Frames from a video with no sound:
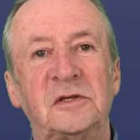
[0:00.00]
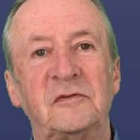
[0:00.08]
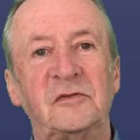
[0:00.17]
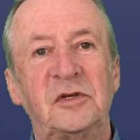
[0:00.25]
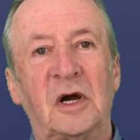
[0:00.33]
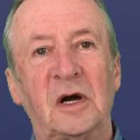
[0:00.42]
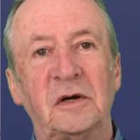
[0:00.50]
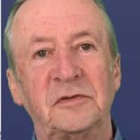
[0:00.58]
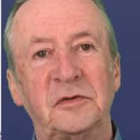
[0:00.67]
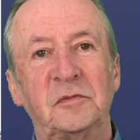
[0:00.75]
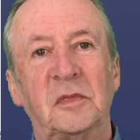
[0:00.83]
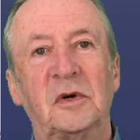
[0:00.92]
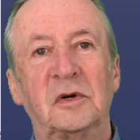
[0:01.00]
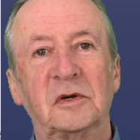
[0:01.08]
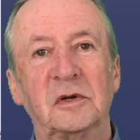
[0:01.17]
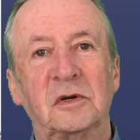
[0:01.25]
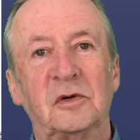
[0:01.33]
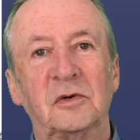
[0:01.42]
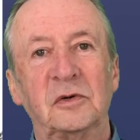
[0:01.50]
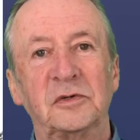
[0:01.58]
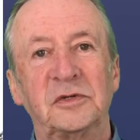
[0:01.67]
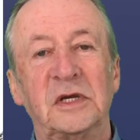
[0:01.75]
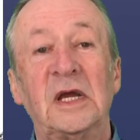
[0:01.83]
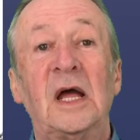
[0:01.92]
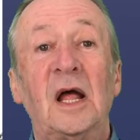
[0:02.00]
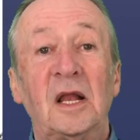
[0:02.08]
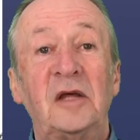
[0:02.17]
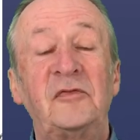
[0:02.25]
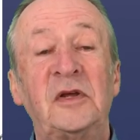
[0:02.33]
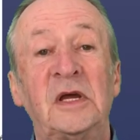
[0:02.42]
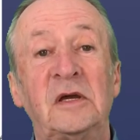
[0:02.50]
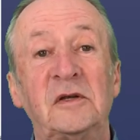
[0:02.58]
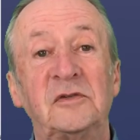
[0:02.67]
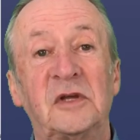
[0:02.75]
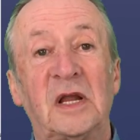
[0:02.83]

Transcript: of Giles and Margaret Cawsey lived here until